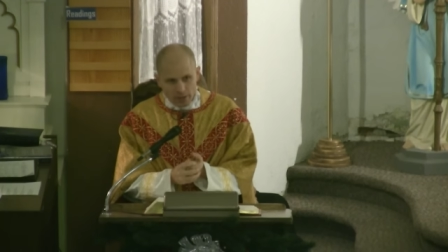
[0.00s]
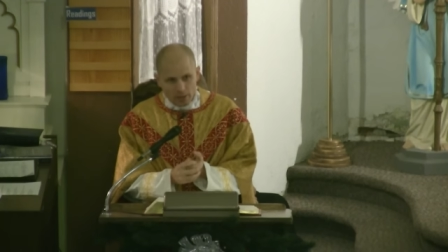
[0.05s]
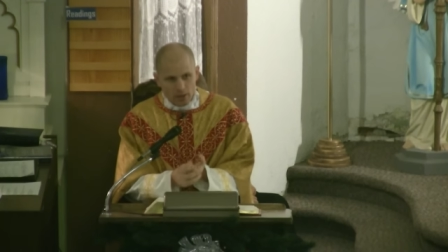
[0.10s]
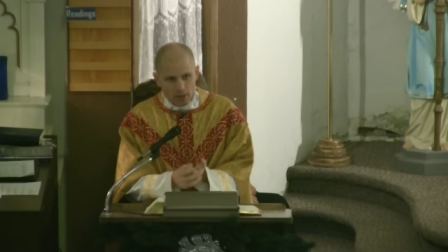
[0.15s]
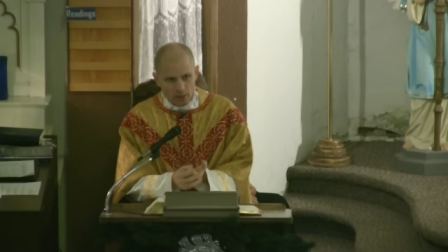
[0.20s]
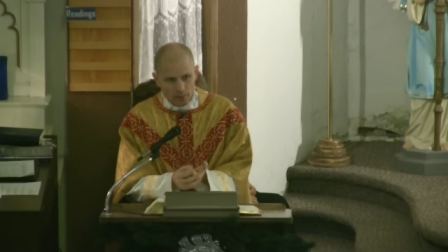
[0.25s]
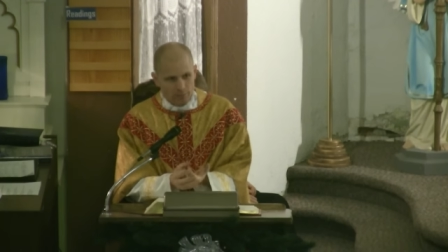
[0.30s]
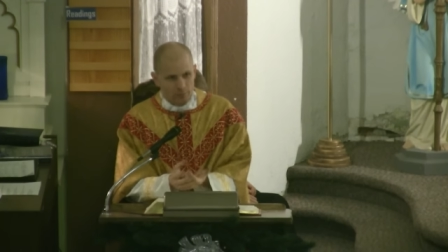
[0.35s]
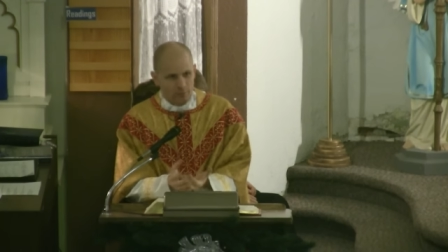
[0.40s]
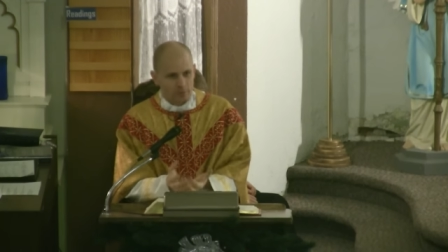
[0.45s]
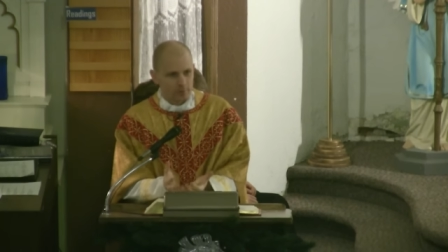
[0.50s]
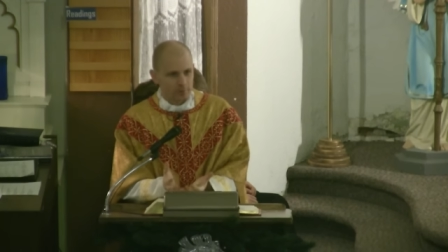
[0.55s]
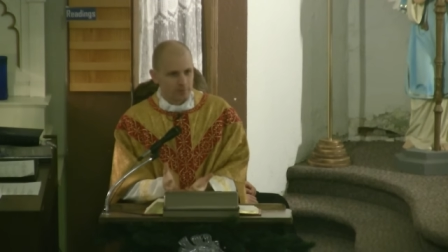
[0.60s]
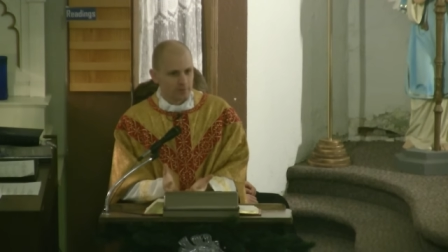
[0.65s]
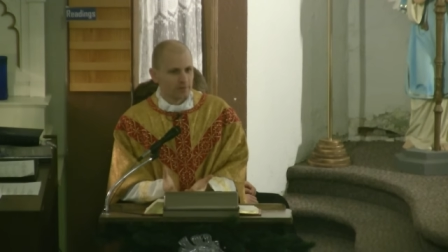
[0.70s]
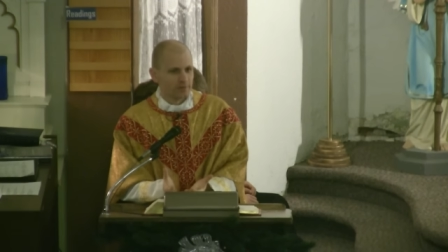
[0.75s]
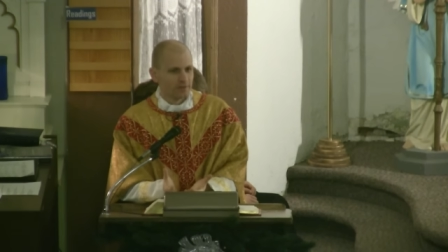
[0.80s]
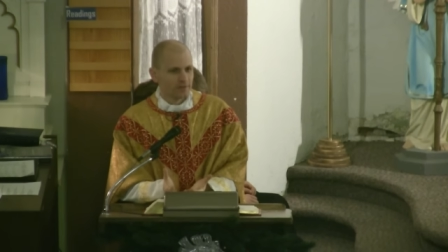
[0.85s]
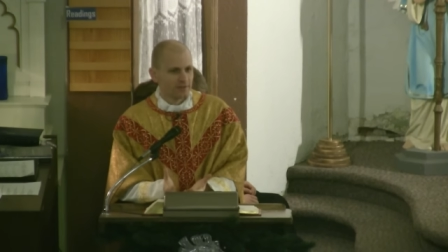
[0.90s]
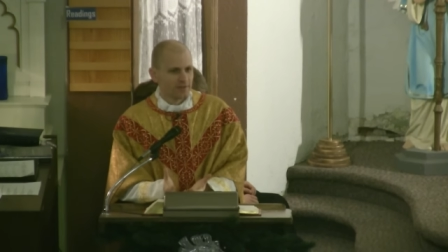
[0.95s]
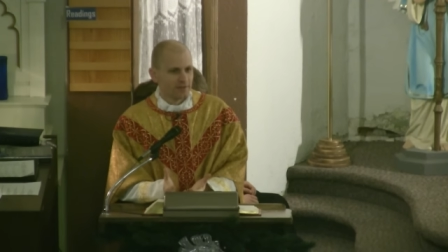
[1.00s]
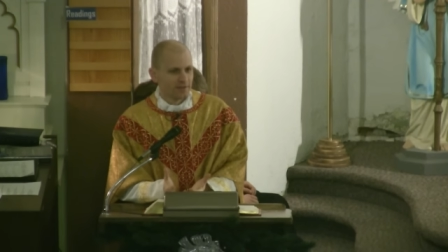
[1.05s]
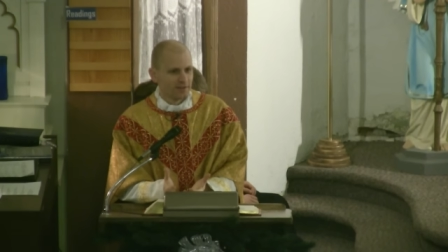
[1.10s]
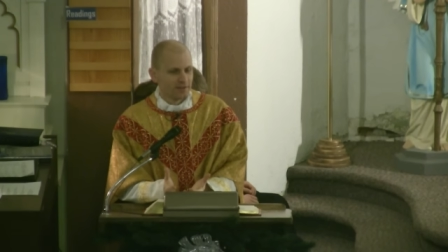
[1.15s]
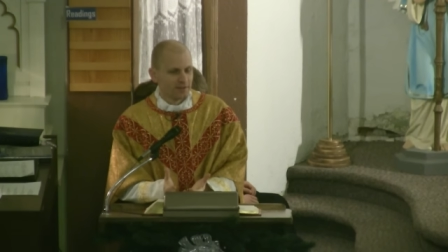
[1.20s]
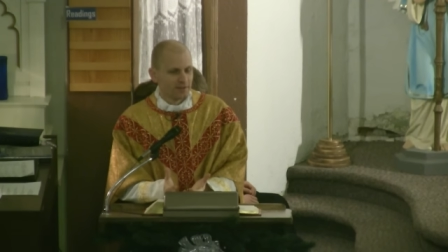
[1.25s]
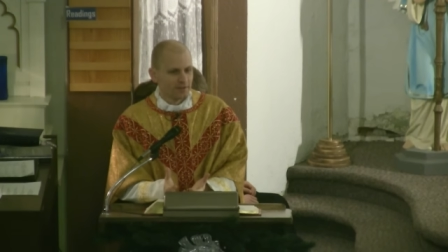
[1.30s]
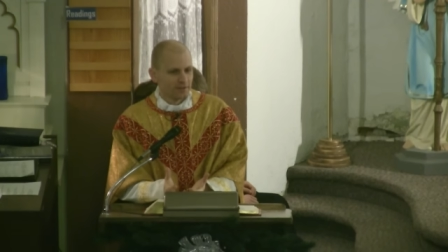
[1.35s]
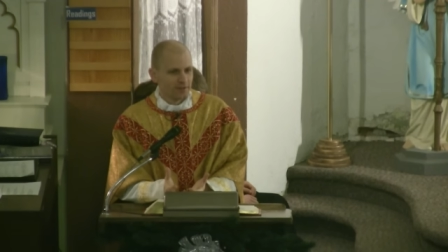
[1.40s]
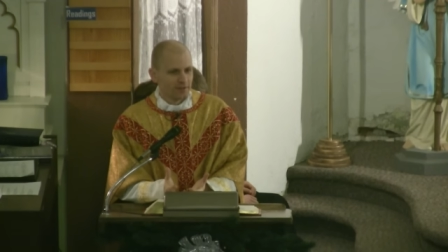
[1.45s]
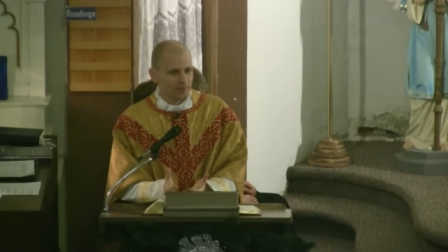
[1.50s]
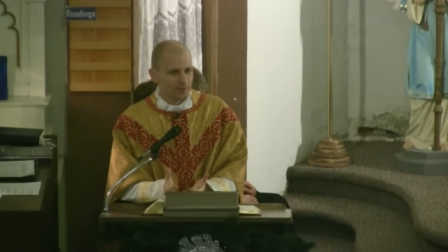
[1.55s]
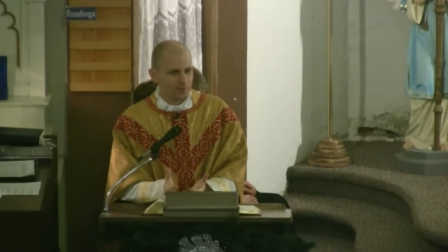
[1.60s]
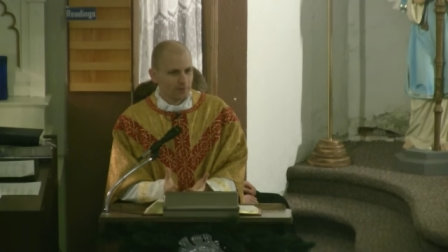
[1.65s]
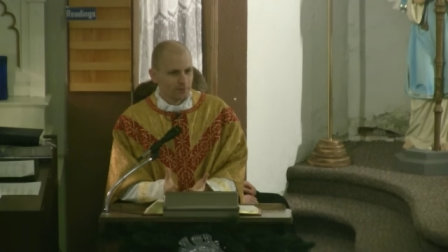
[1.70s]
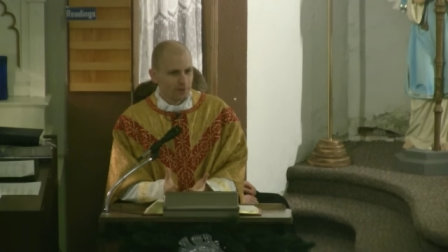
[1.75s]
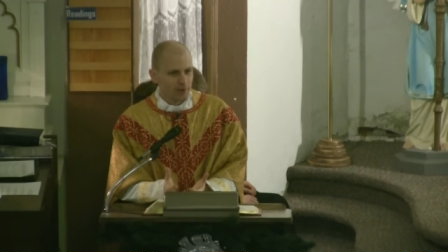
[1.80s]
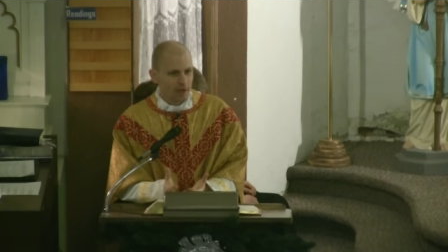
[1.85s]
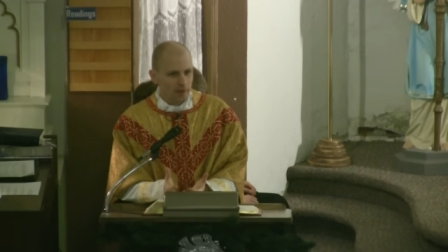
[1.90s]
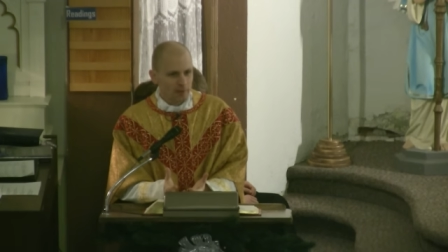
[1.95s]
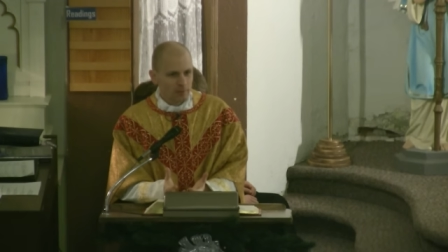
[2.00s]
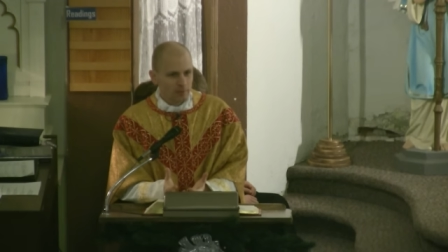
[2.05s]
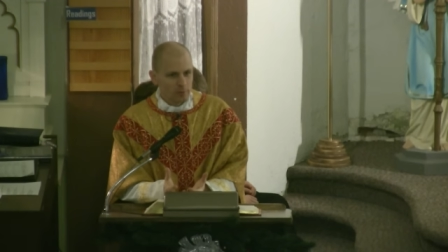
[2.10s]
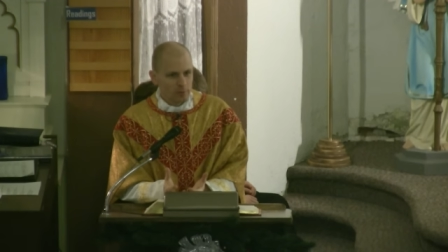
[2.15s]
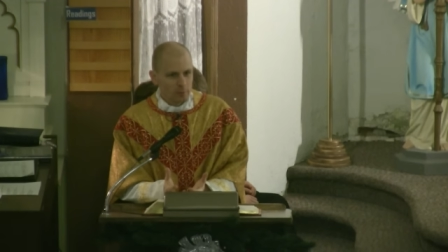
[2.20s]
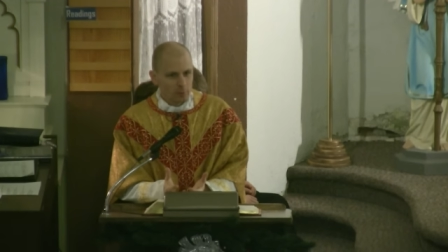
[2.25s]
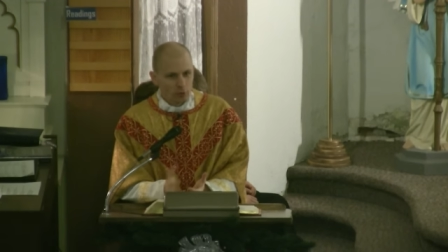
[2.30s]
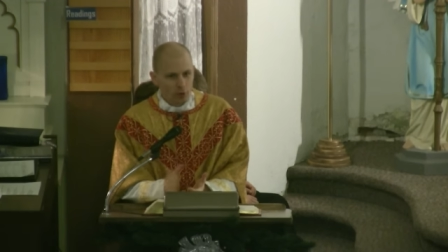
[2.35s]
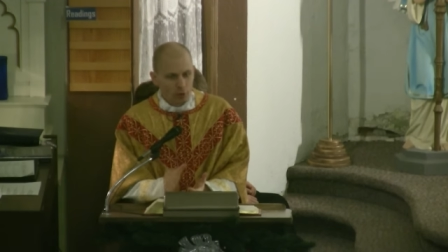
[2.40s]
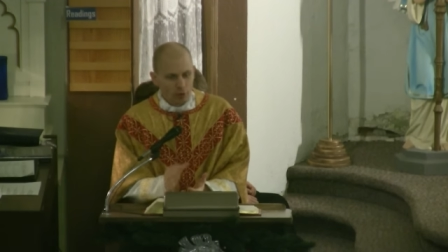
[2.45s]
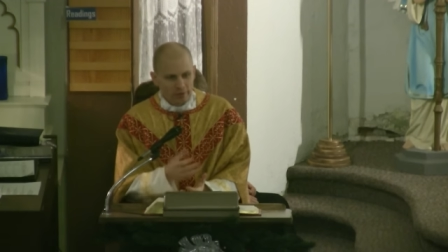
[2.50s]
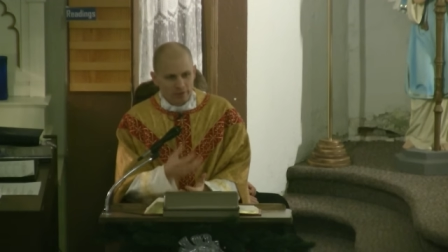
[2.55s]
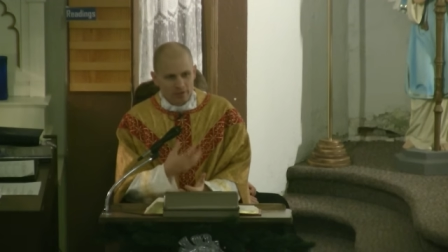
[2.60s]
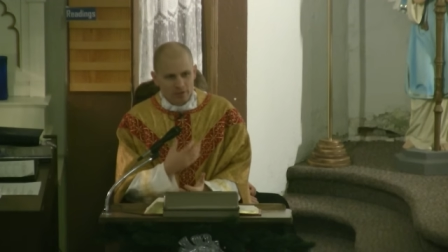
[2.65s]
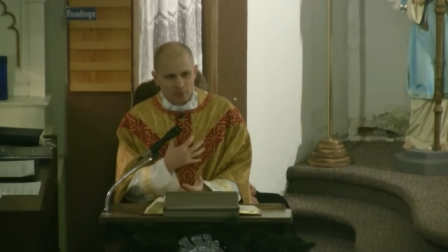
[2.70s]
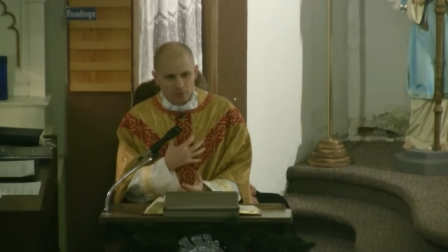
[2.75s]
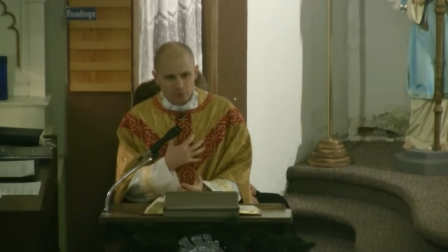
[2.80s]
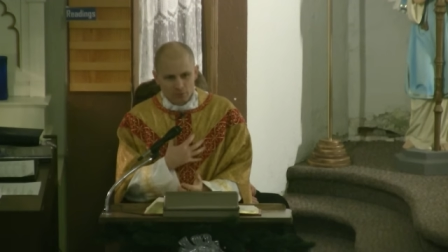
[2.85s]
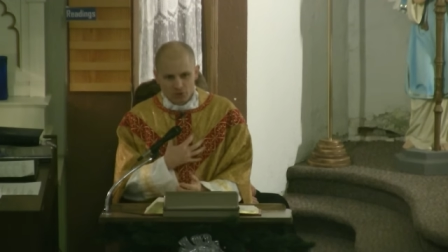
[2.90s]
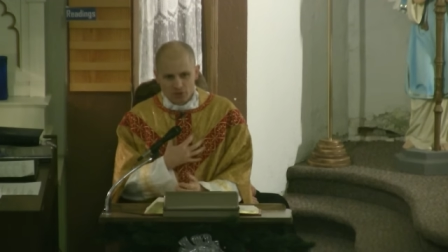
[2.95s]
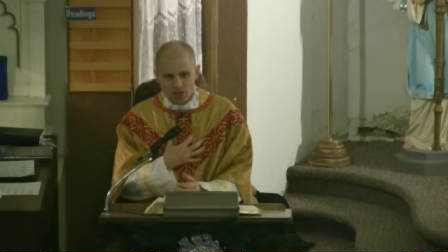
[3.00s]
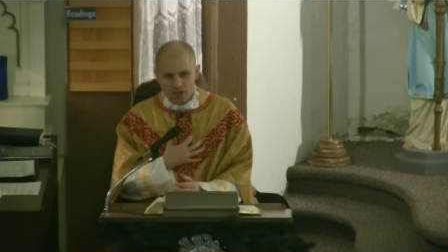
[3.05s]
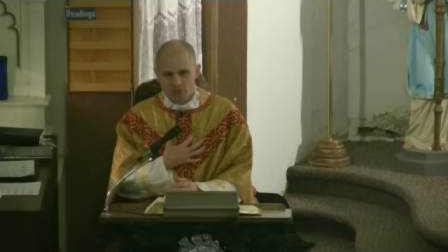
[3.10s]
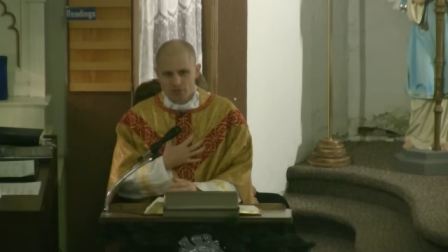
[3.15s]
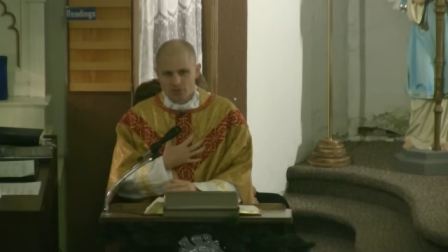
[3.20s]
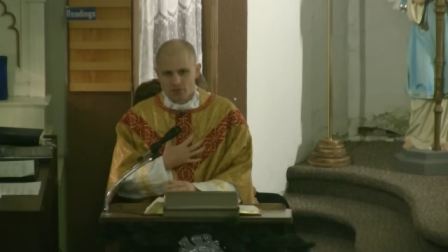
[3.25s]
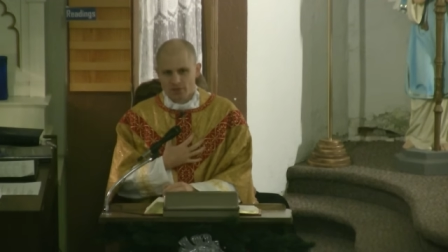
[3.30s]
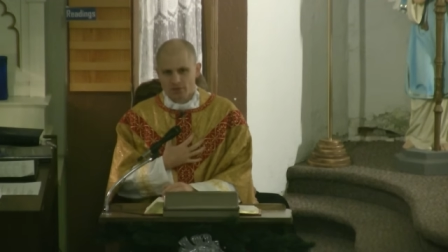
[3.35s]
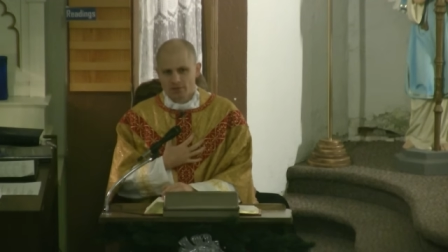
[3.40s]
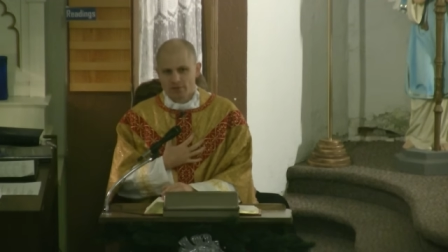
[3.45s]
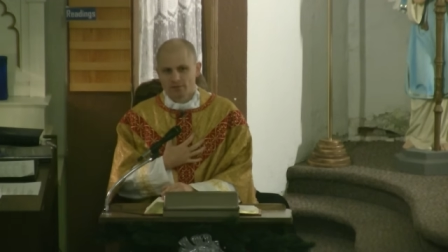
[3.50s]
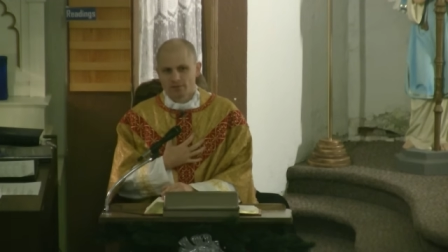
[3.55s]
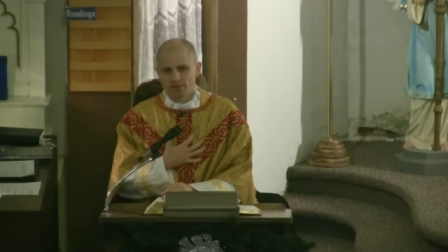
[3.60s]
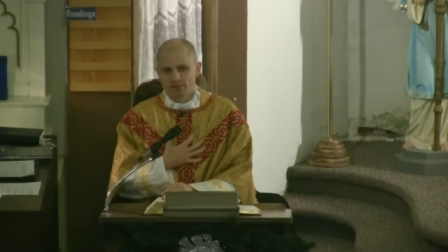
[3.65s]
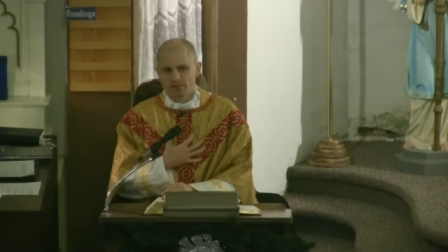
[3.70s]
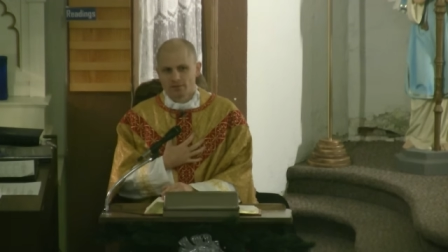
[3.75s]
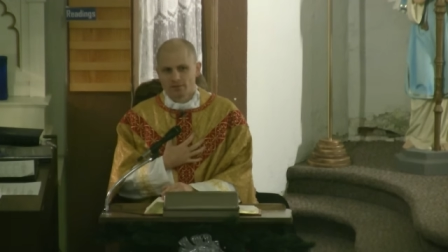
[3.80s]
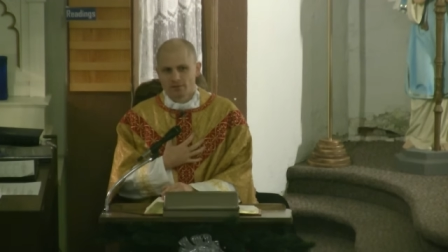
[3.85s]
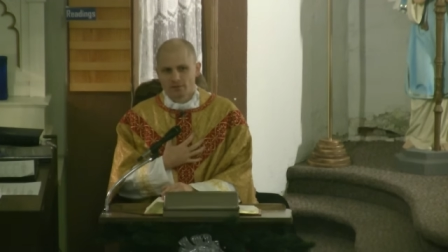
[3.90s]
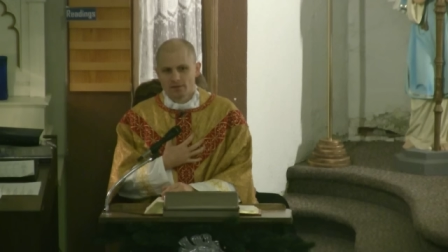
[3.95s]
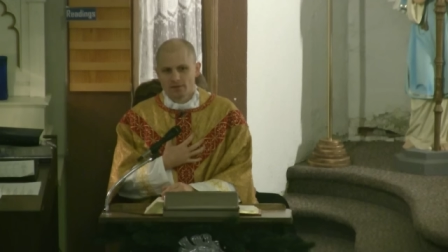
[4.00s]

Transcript: comfort to God's people, knowing that it will change us.